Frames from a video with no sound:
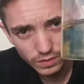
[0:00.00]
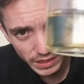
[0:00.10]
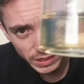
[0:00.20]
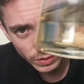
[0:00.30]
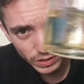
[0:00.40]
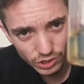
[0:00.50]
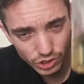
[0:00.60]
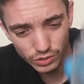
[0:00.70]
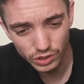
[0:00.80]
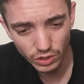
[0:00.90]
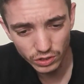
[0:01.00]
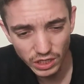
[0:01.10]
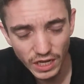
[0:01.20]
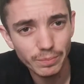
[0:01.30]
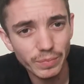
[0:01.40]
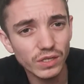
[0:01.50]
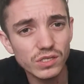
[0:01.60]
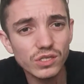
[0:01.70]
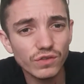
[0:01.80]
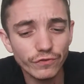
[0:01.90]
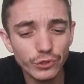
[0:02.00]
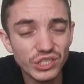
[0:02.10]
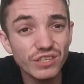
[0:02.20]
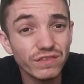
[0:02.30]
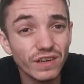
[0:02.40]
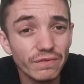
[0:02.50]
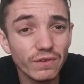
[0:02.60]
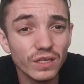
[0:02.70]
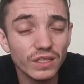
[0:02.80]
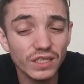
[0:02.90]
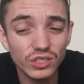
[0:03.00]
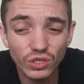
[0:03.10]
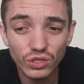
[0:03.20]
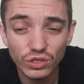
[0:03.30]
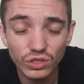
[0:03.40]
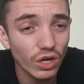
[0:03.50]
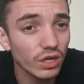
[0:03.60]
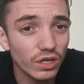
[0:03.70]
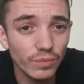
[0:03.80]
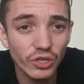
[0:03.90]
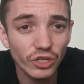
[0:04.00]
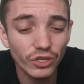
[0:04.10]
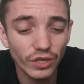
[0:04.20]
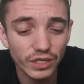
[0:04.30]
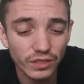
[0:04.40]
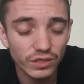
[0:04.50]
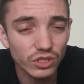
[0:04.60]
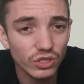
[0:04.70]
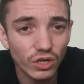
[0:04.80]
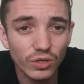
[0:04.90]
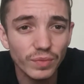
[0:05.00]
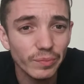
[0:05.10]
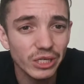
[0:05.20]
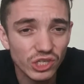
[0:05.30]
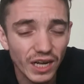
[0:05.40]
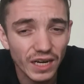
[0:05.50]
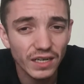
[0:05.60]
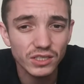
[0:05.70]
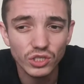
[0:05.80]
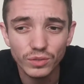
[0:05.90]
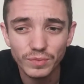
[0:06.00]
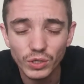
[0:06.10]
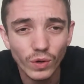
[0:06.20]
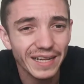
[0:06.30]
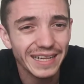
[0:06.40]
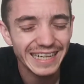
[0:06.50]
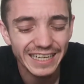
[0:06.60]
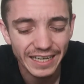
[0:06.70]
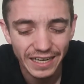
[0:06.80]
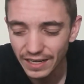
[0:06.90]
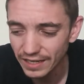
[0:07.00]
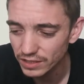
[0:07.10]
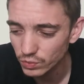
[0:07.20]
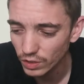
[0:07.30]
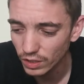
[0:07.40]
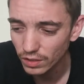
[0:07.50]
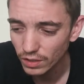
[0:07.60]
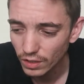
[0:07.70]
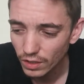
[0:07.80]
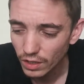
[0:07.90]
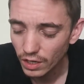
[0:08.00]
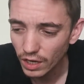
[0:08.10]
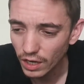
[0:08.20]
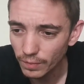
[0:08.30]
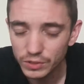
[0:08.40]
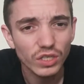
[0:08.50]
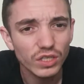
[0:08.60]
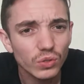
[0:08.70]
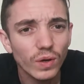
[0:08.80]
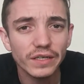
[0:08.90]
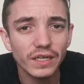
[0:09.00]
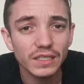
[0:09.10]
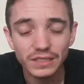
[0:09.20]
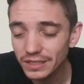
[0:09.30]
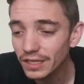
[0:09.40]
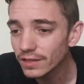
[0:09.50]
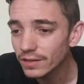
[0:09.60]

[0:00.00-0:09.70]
That's what the juice looks like. Because it's a fruity flavor, it's not going to be much color. It's going to be quite a clear color as well, so it's quite nice.